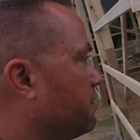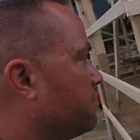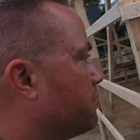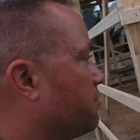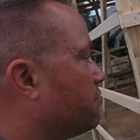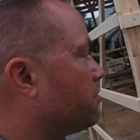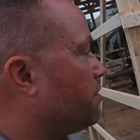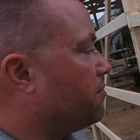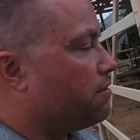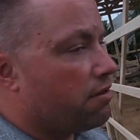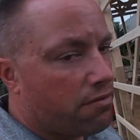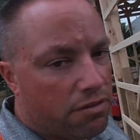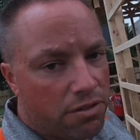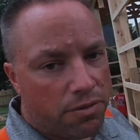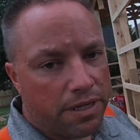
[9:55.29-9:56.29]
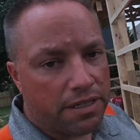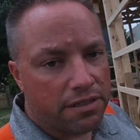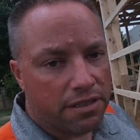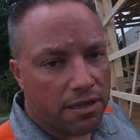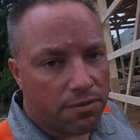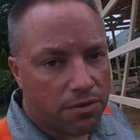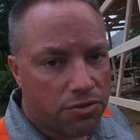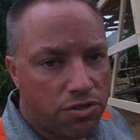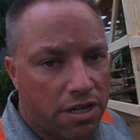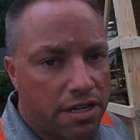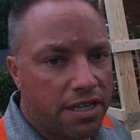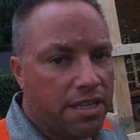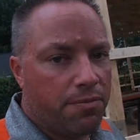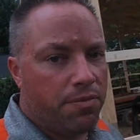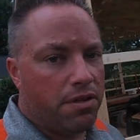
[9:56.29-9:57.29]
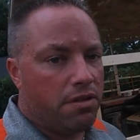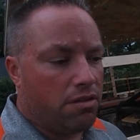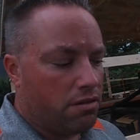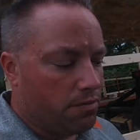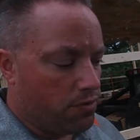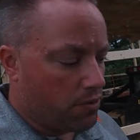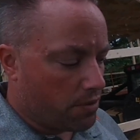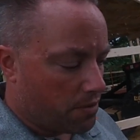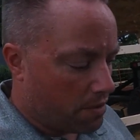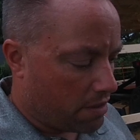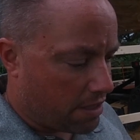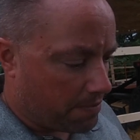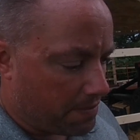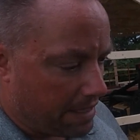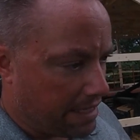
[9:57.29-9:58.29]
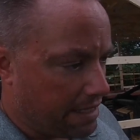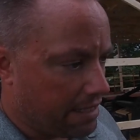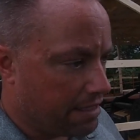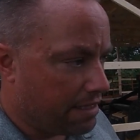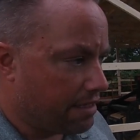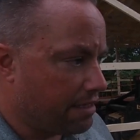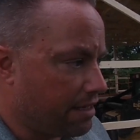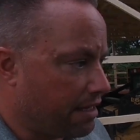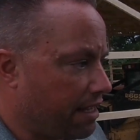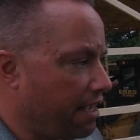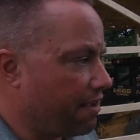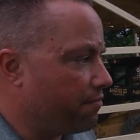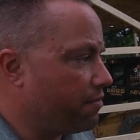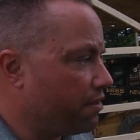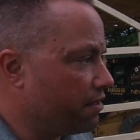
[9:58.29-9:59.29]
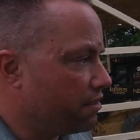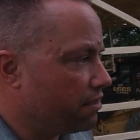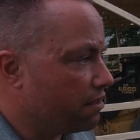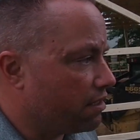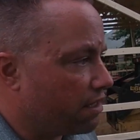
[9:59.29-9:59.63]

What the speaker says: So it's coming along really well. I'm gonna try to keep you a little more updated than I have been.